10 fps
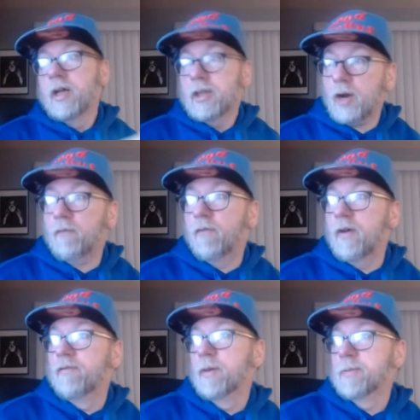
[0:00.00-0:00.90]
The Air
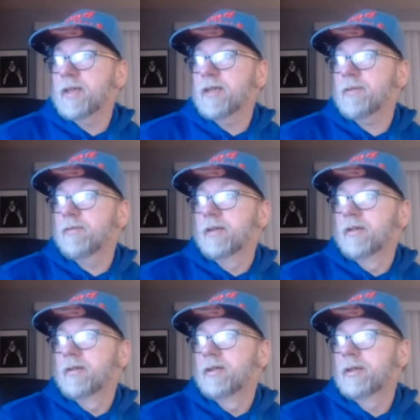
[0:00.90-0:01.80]
Fun films. Yeah, the Air Fun.
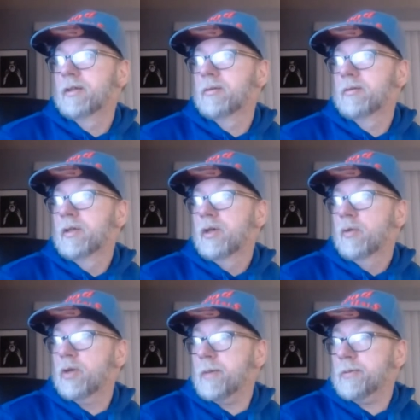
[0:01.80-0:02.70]

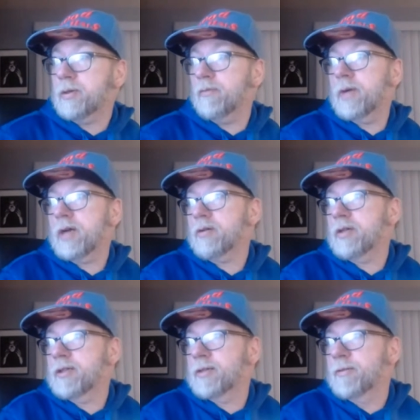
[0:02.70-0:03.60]
Were you in an episode of Walker
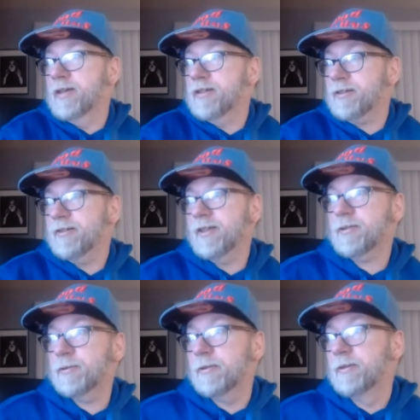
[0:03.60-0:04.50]
Texas Ranger?
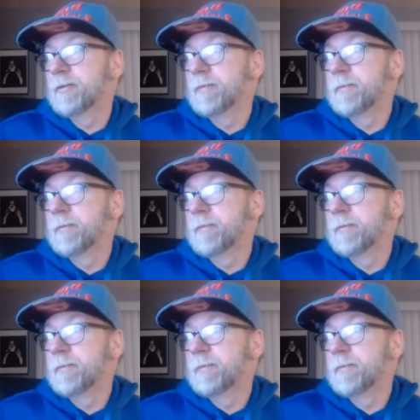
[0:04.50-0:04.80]
That's cool.